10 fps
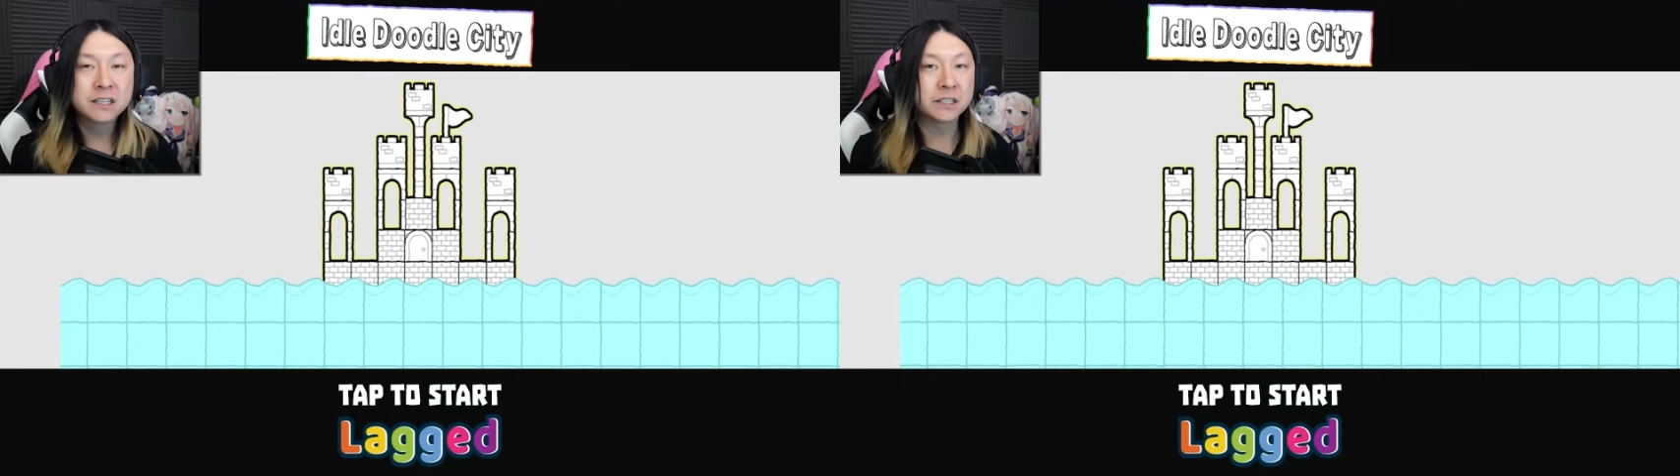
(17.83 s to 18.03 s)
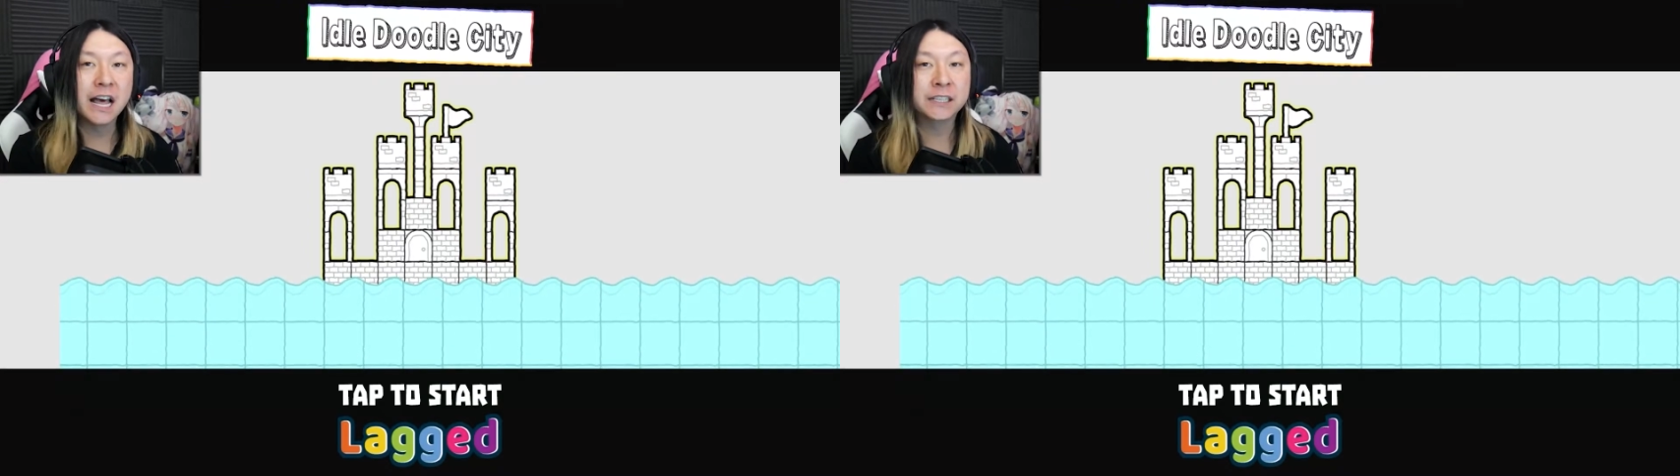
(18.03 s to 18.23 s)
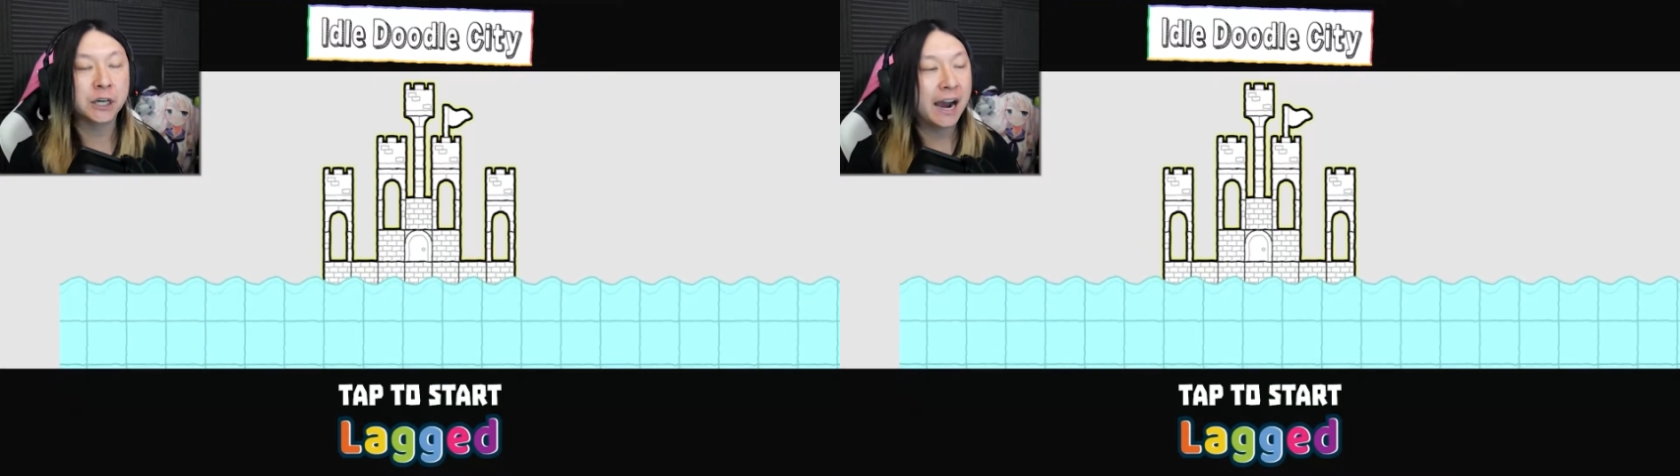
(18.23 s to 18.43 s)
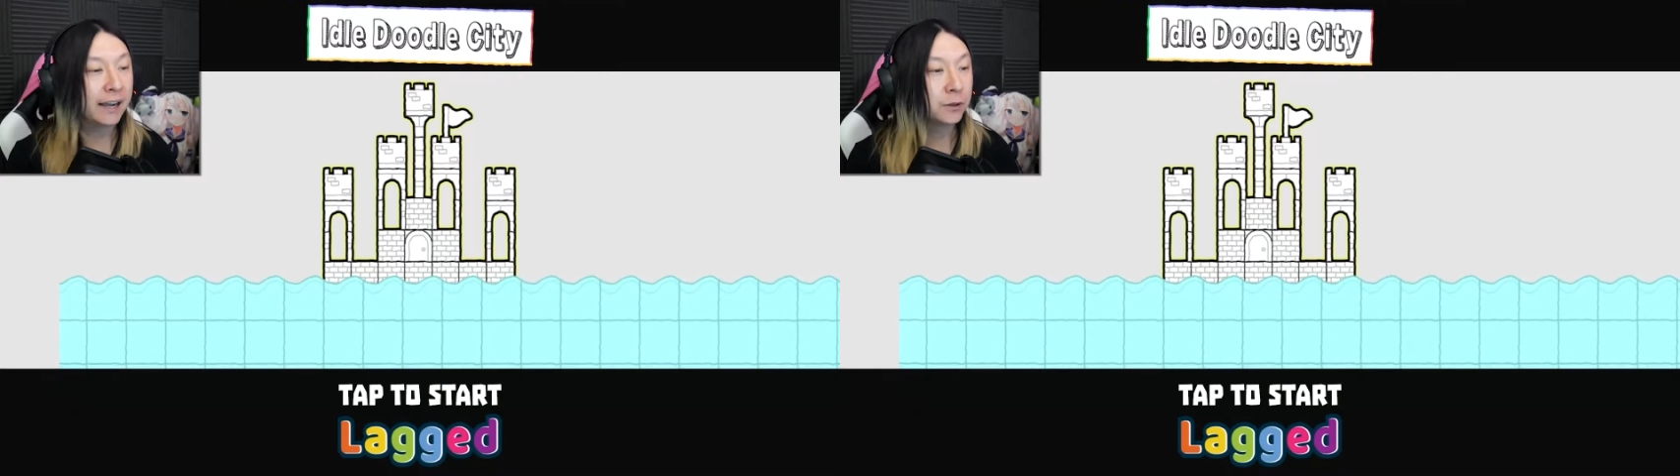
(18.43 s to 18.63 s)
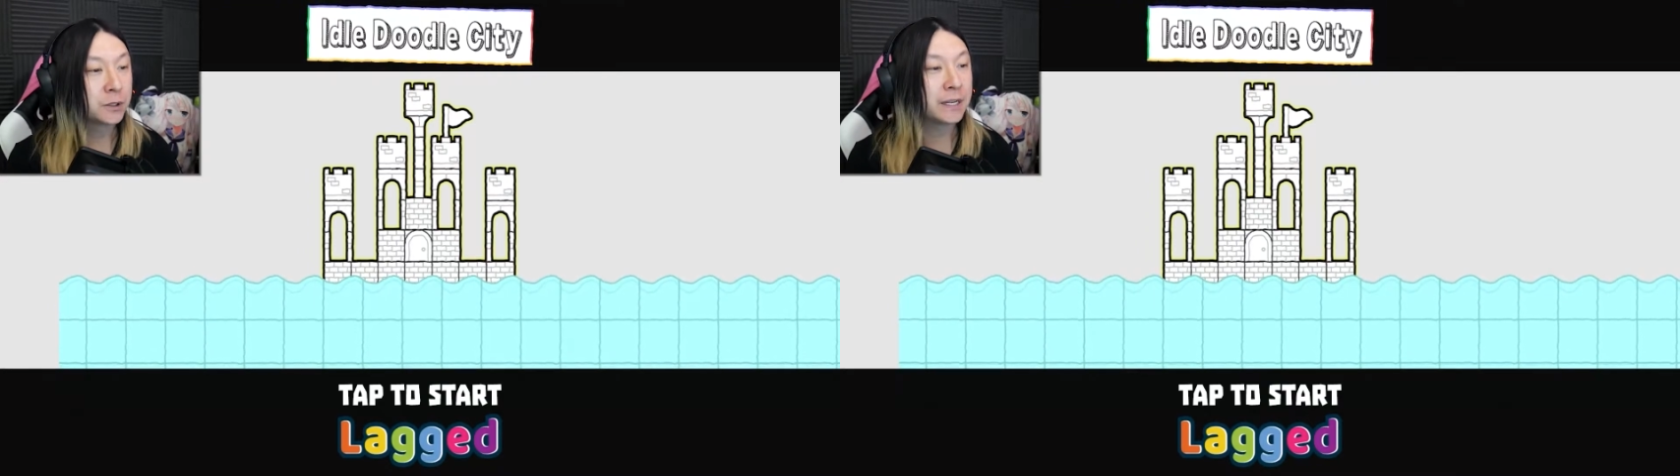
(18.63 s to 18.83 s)
slash
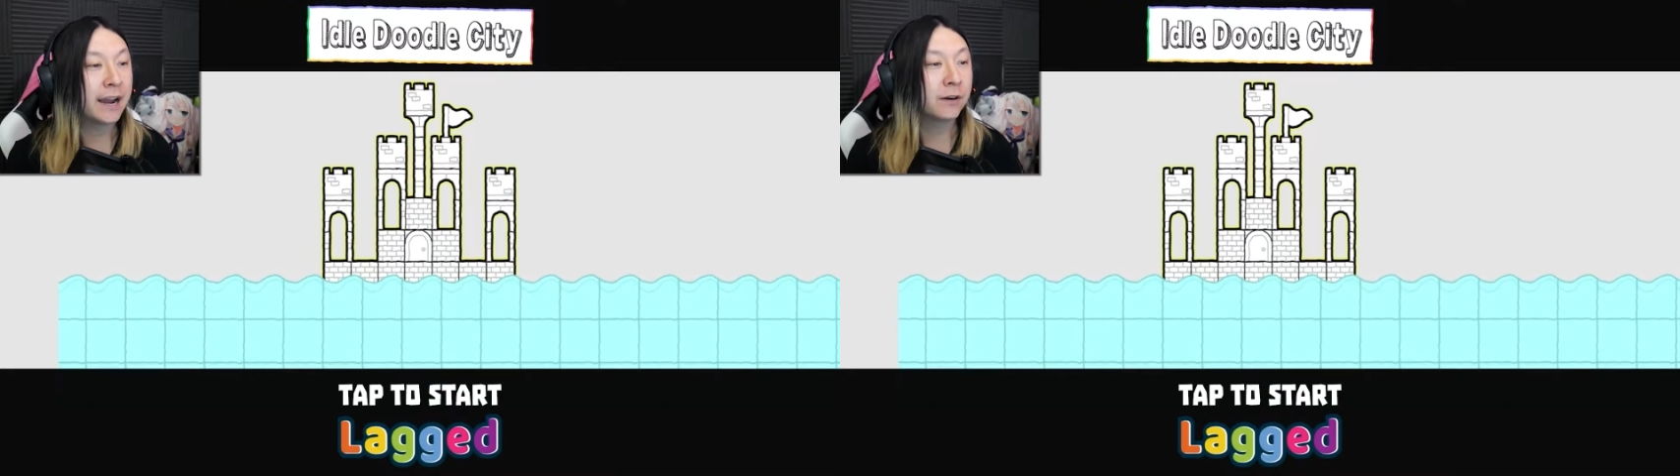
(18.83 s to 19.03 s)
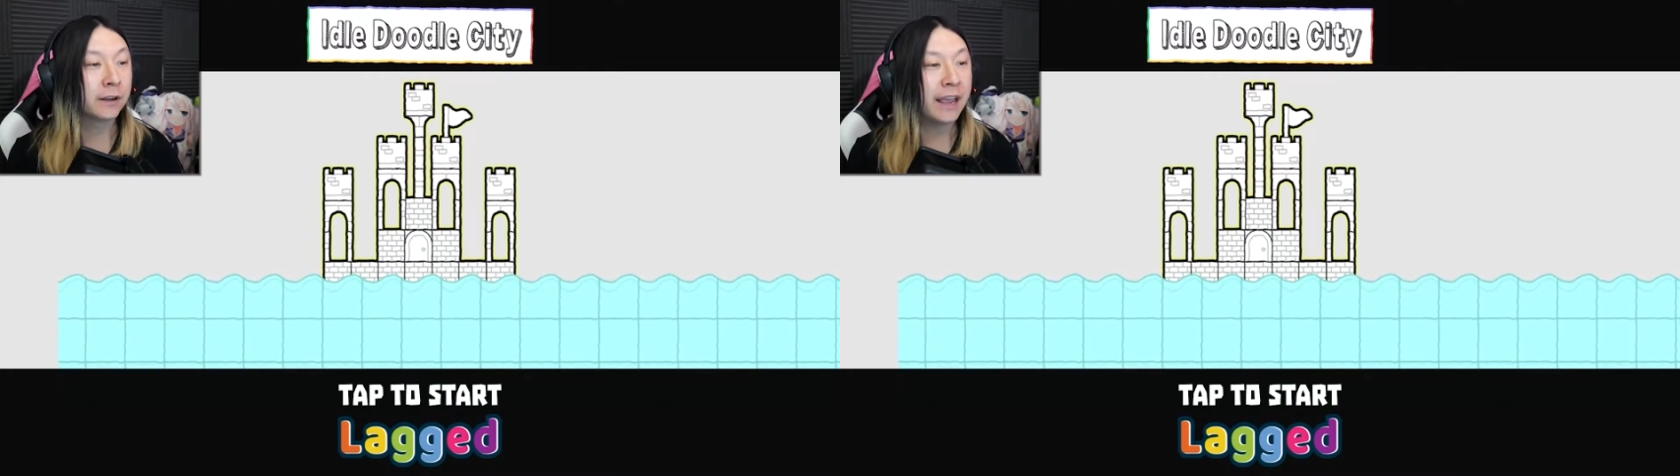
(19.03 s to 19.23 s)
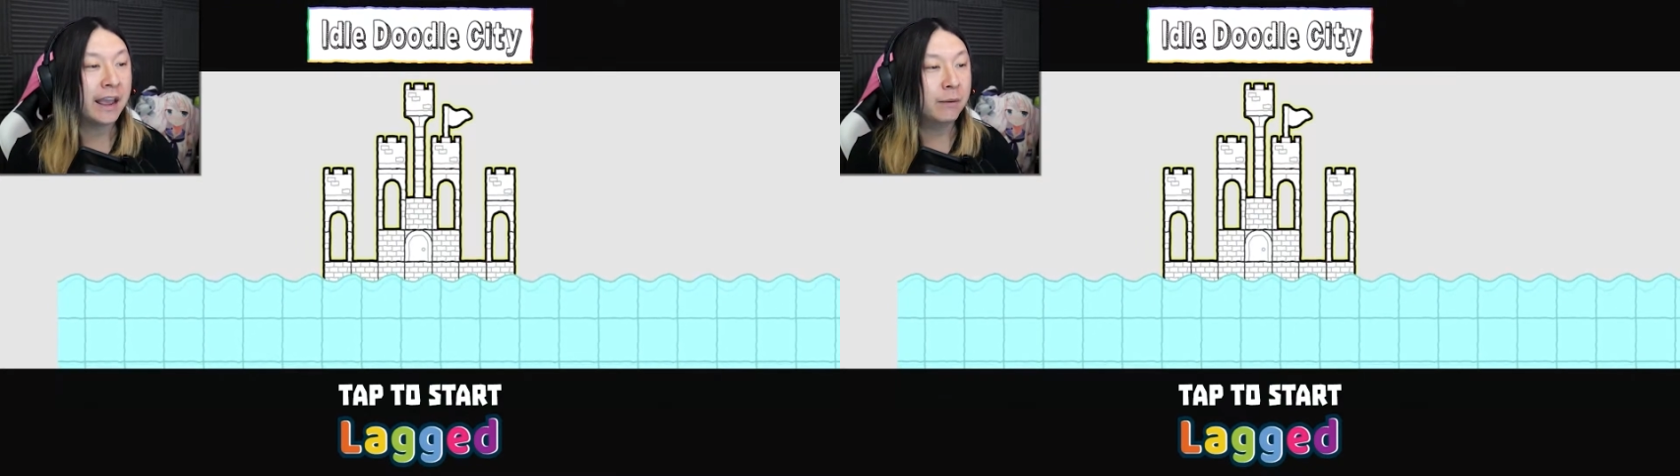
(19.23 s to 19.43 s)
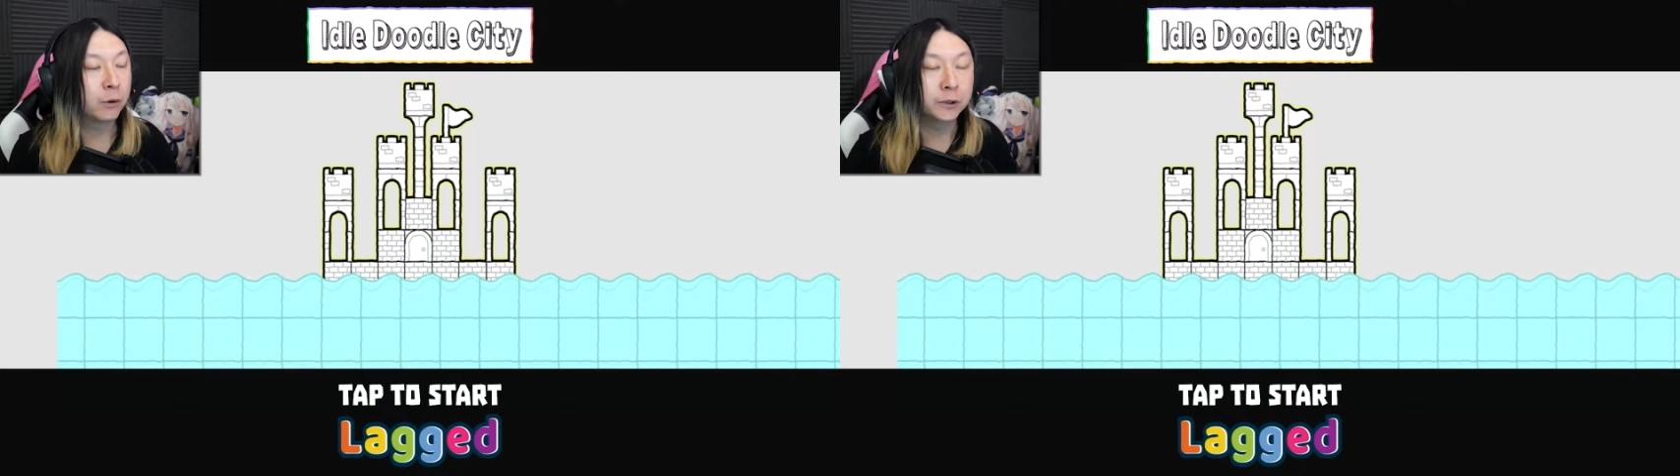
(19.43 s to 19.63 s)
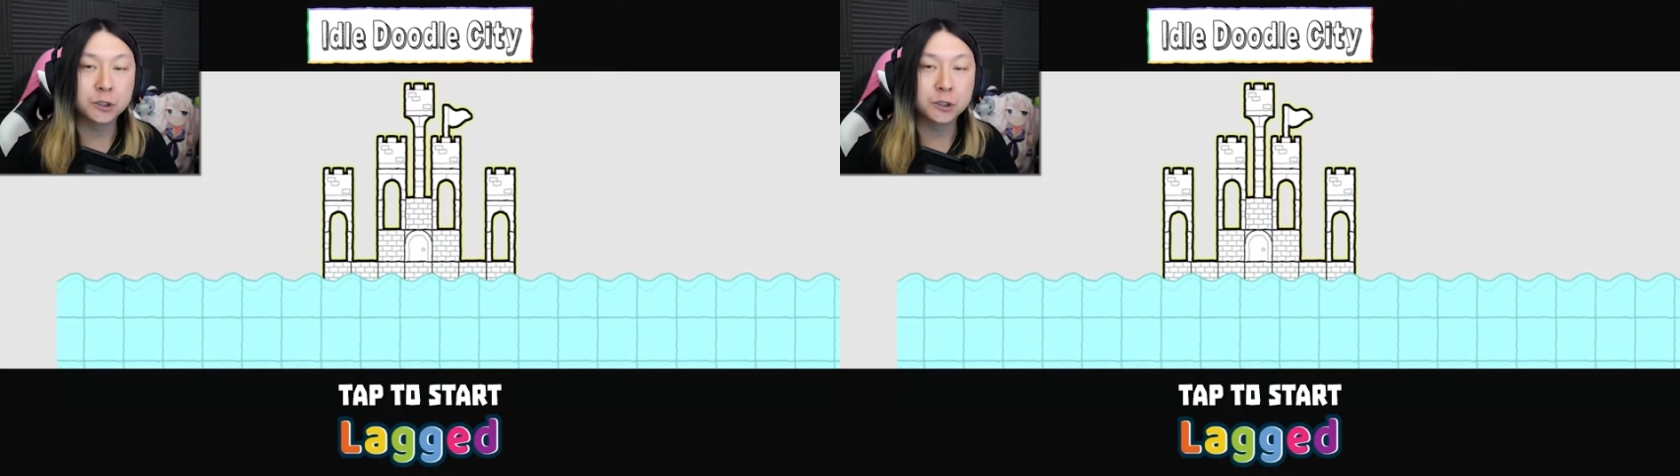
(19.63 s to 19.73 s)
idle style game where you